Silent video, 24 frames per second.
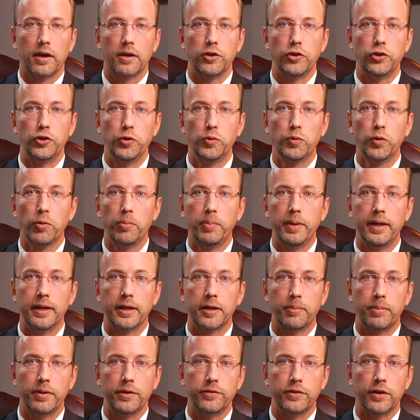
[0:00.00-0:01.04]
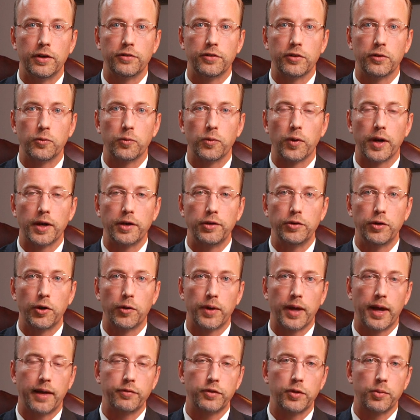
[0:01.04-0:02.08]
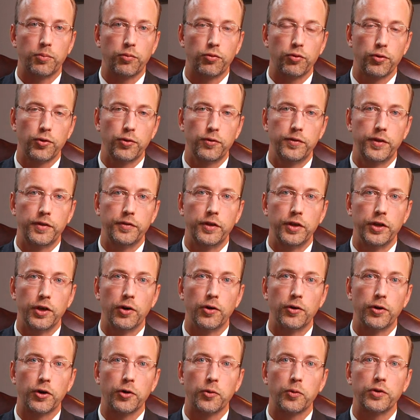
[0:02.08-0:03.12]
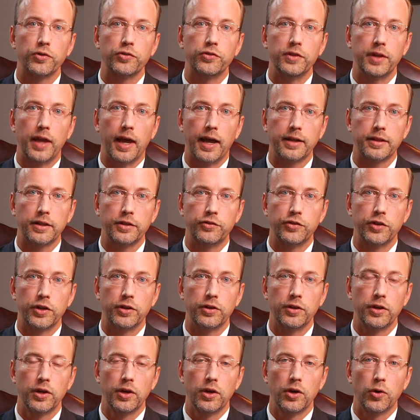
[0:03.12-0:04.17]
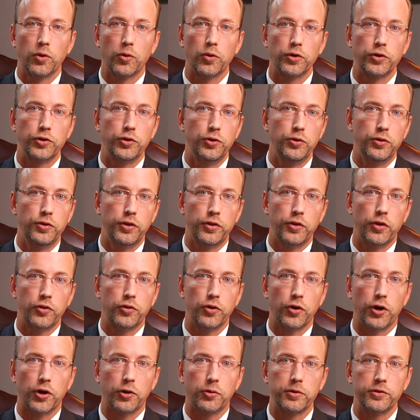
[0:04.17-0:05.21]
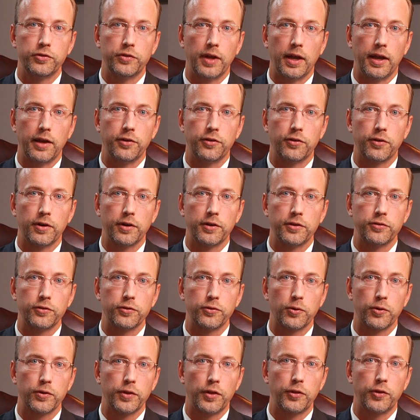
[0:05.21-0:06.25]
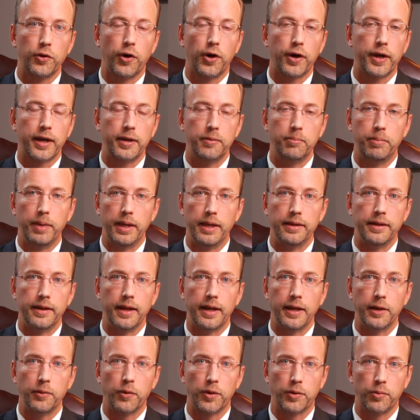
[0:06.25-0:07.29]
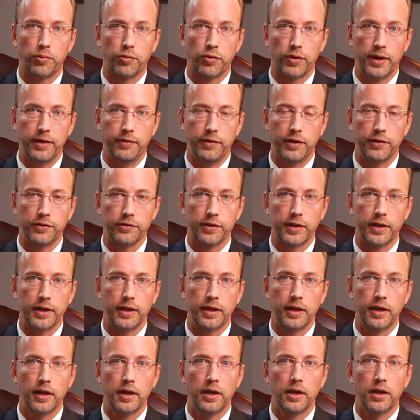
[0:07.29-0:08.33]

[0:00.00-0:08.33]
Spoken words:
you will be in a position where you don't have to prove that the owner was negligent or knew that the dog was dangerous or the dog had bitten anyone previously.